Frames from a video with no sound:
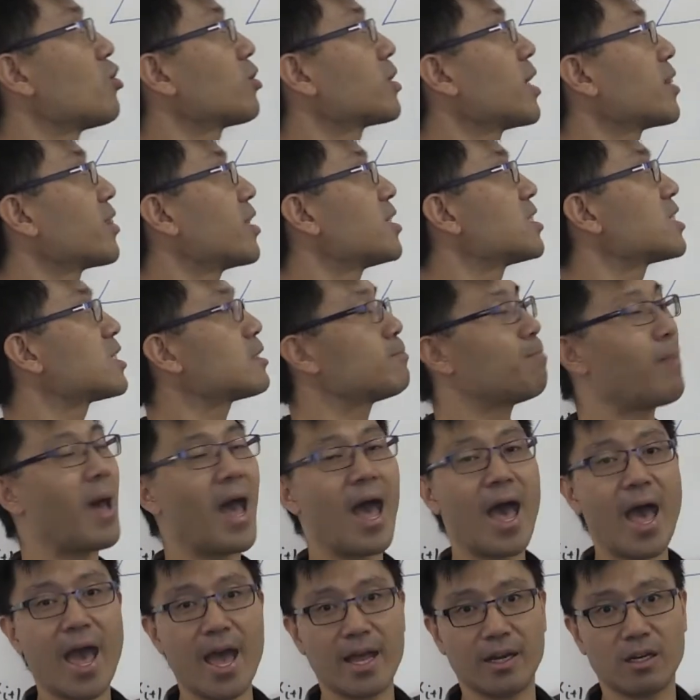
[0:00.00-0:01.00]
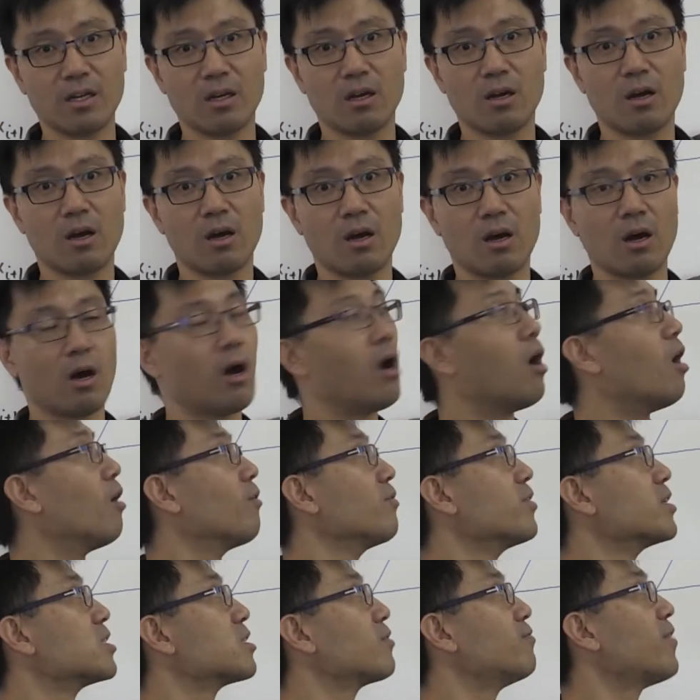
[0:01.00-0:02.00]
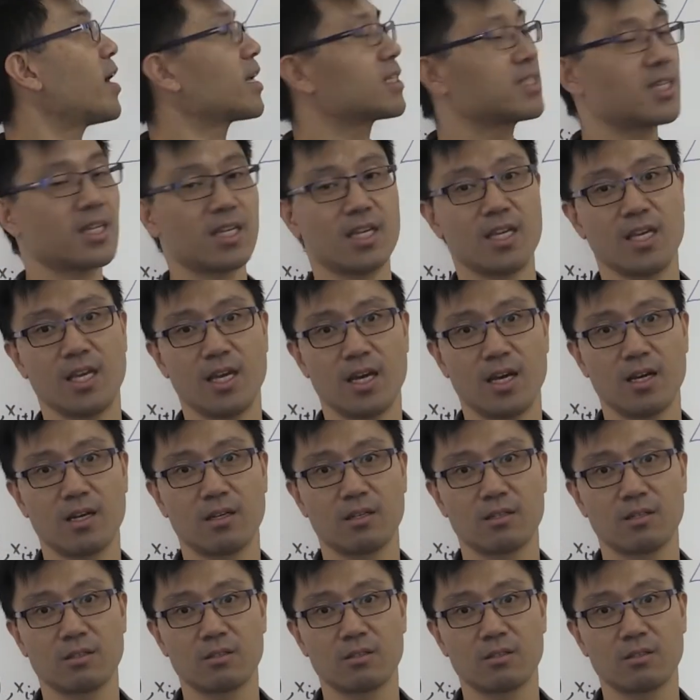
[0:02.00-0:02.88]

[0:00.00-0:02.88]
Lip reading: look at the span of this vector here.